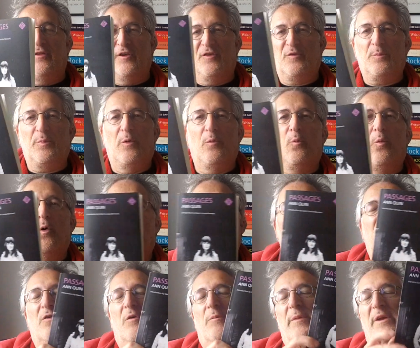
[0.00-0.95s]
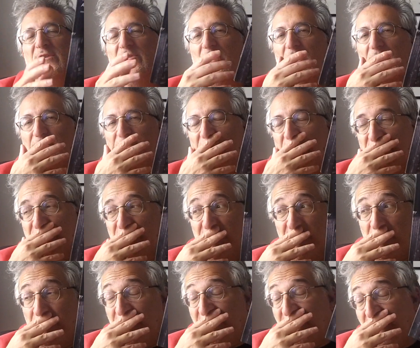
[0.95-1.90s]
this book worked on me so
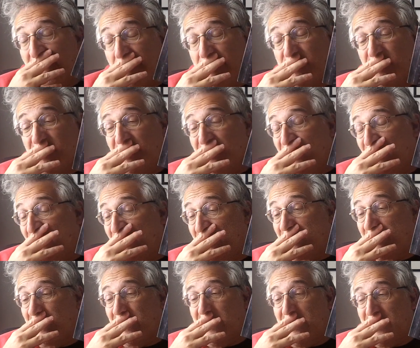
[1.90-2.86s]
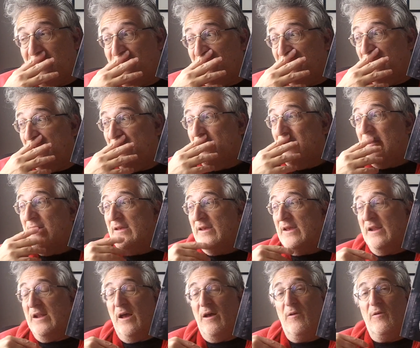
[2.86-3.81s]
effectively, but it absolutely did.
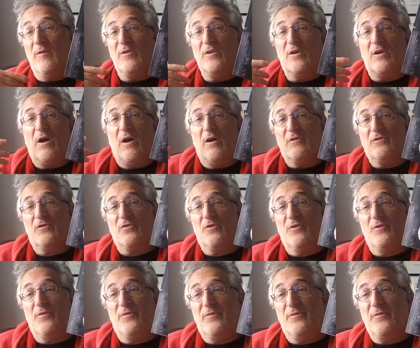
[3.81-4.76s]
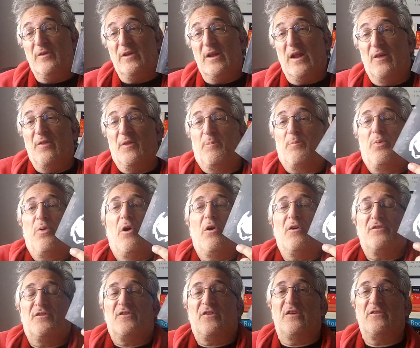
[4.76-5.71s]
You know, you can't sort of, you know, the
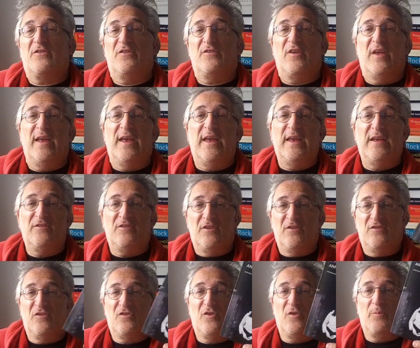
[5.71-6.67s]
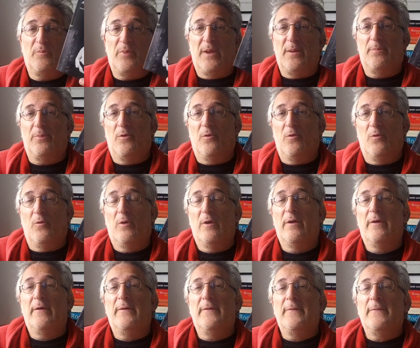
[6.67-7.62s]
plot such as it is, is two people
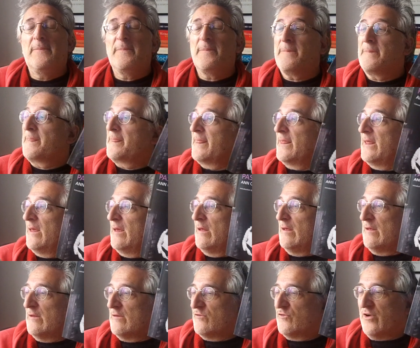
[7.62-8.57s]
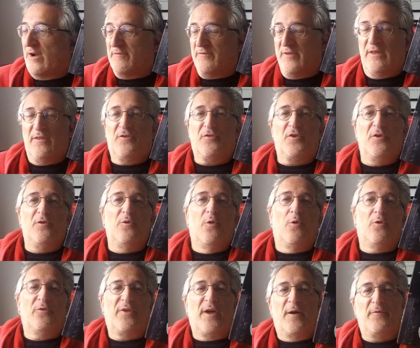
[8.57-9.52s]
travelling through
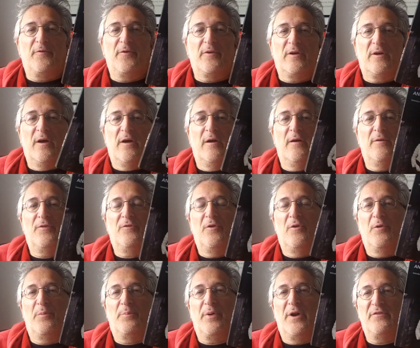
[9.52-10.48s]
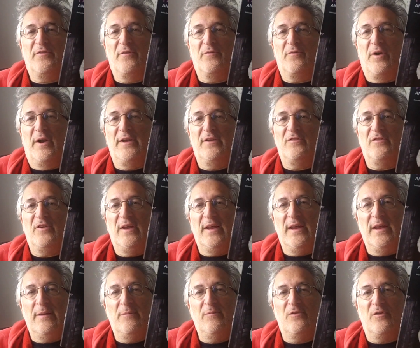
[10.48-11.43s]
North Africa through oppressive
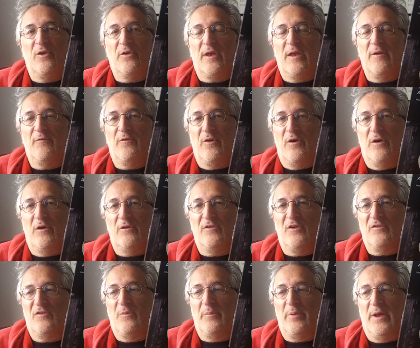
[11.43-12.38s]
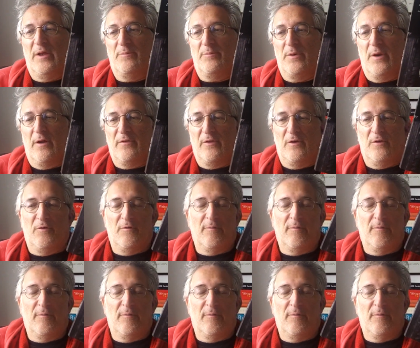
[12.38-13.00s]
regimes, looking for her disappeared brother